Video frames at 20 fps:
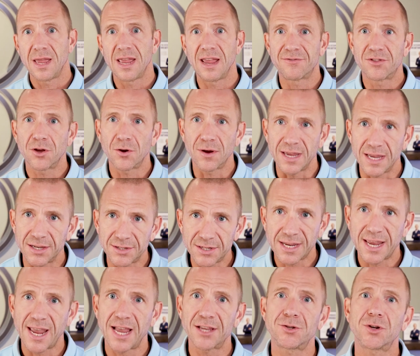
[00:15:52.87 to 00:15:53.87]
If there is a
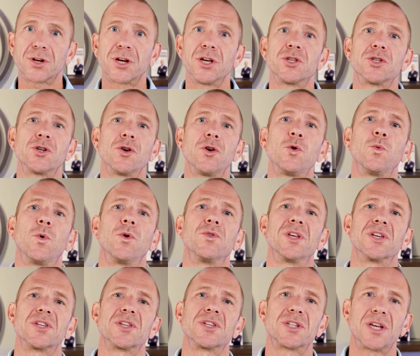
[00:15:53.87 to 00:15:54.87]
cancer concern, we'll
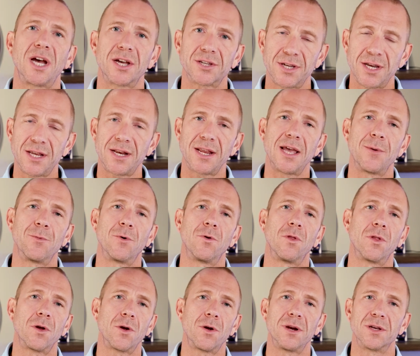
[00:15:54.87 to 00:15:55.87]
discuss it and
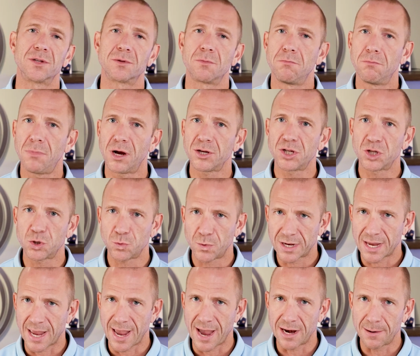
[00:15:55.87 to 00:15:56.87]
we'll learn as much as
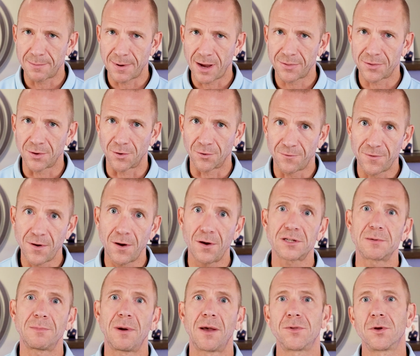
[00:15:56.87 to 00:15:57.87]
we can about those
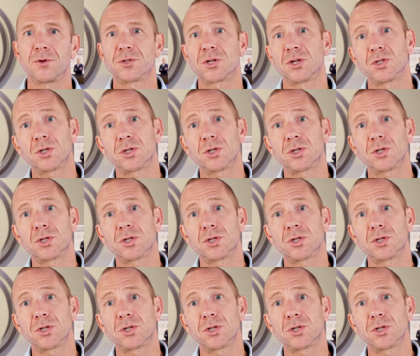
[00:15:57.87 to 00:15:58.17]
fears, about those